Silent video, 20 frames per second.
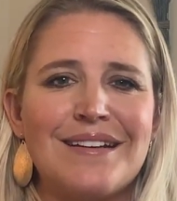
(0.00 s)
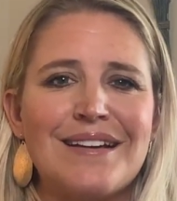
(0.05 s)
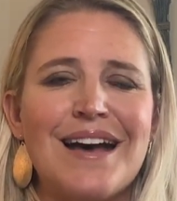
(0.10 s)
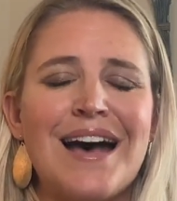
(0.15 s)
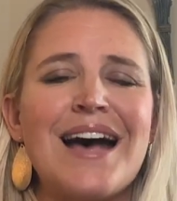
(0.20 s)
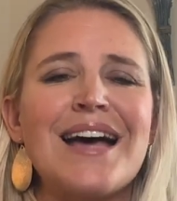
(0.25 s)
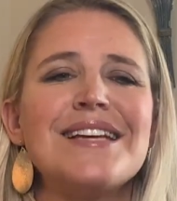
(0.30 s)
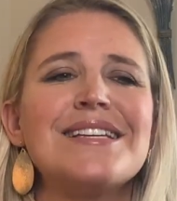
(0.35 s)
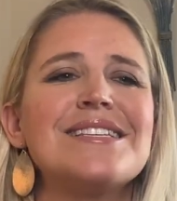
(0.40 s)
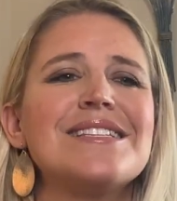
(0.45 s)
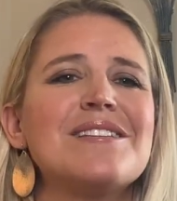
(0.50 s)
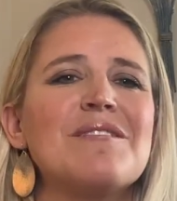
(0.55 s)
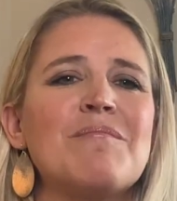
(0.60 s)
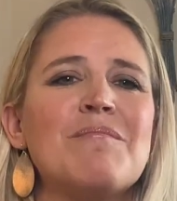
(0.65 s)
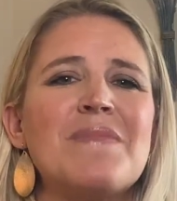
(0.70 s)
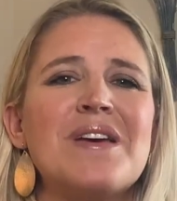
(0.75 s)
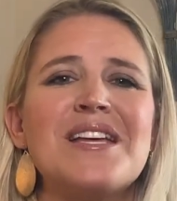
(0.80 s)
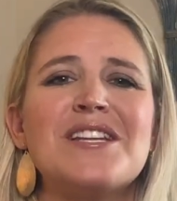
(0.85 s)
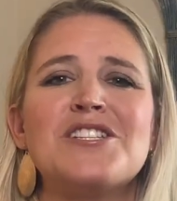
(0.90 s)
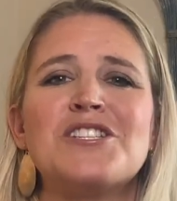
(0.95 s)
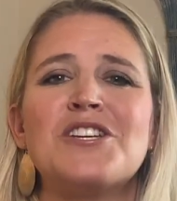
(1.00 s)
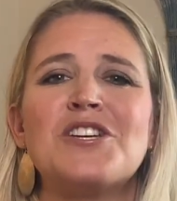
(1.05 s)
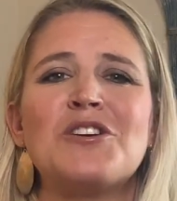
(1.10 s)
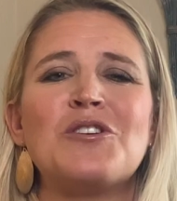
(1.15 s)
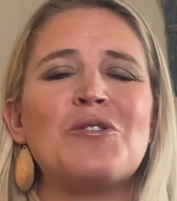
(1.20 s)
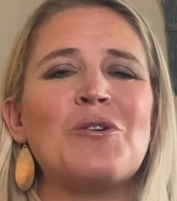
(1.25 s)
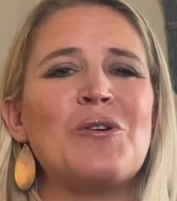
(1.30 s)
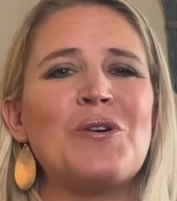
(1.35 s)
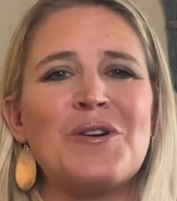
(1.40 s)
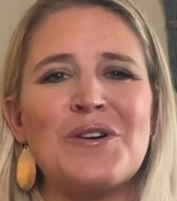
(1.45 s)
I submit to
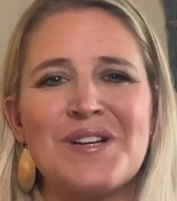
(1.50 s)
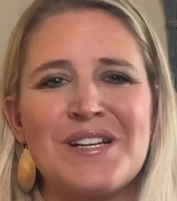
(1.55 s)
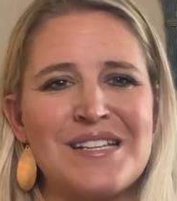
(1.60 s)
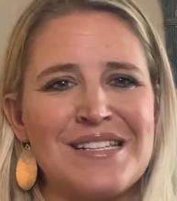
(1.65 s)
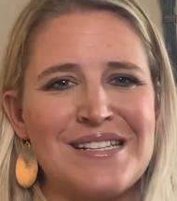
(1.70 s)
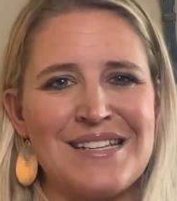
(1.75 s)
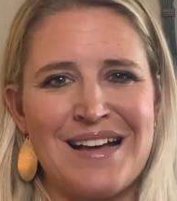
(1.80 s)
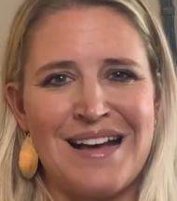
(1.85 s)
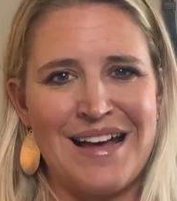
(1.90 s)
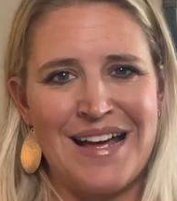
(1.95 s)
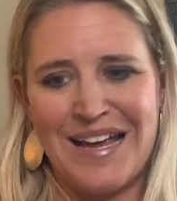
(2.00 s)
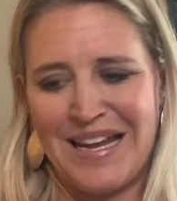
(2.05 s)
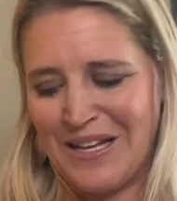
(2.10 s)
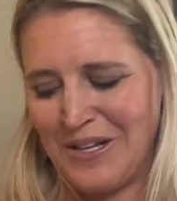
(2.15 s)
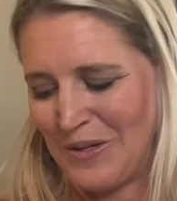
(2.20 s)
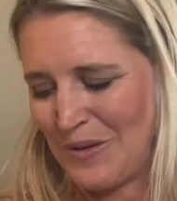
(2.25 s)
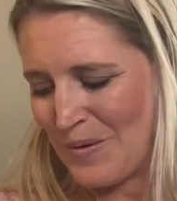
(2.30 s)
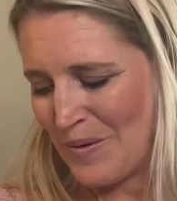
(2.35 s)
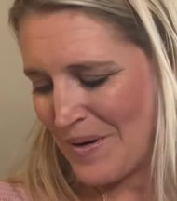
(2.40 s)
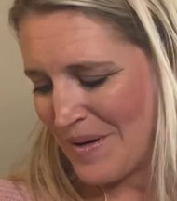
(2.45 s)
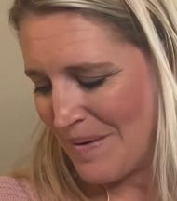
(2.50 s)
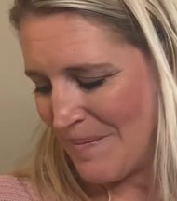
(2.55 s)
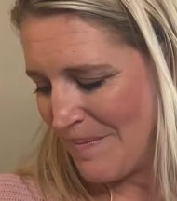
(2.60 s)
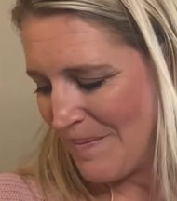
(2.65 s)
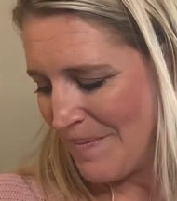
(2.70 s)
your design, Lord.